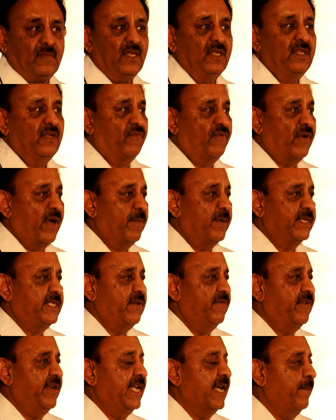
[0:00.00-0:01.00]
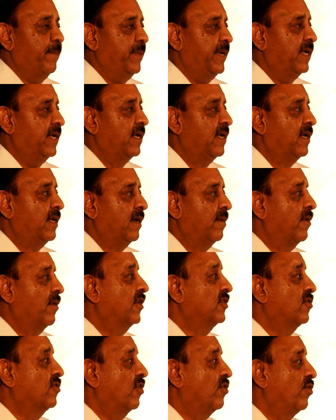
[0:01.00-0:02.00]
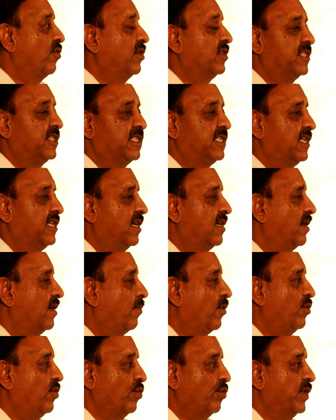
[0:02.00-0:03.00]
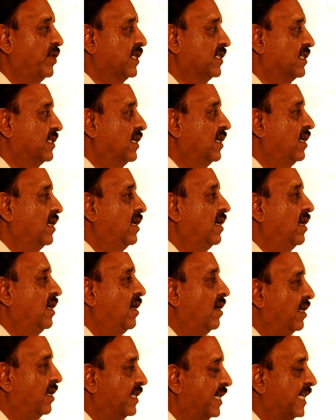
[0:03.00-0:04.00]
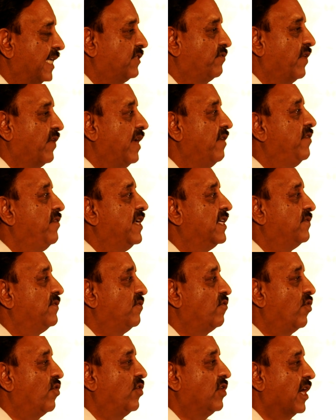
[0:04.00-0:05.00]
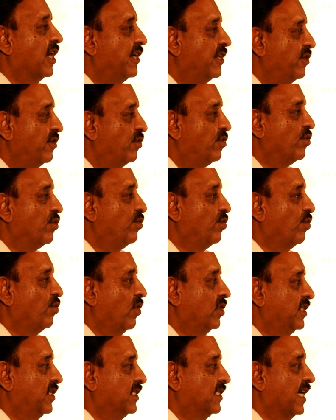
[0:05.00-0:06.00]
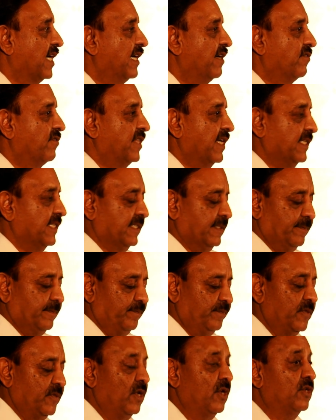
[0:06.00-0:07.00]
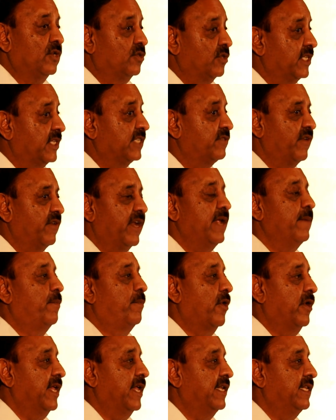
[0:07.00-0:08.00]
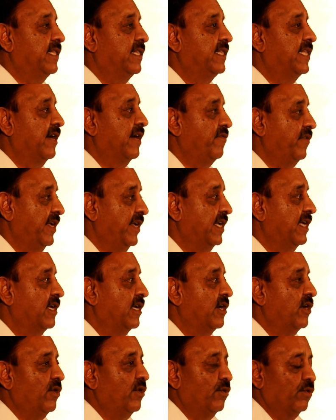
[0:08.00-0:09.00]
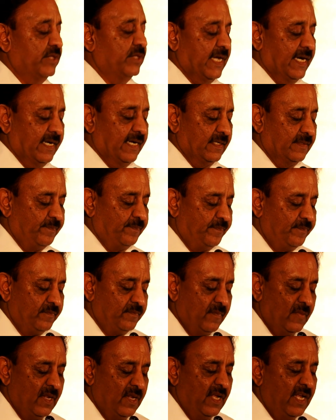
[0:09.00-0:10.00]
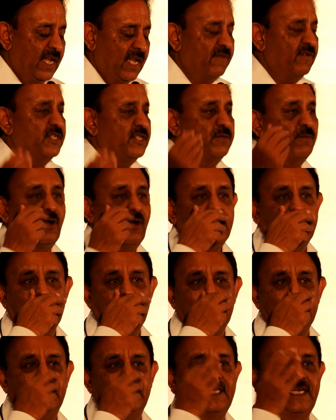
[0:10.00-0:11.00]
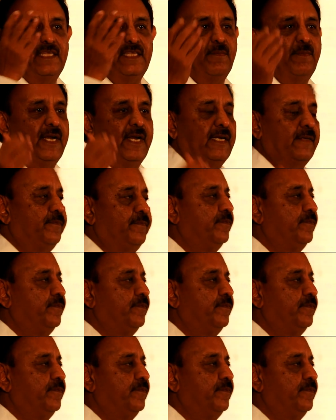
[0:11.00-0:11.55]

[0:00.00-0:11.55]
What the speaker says: The farmers are very happy. Now it's not going to, this is about 2 years. In the next 5 years, we want to continue to do all these kind of things. So that's very important that we do that. Even small things inside the mill.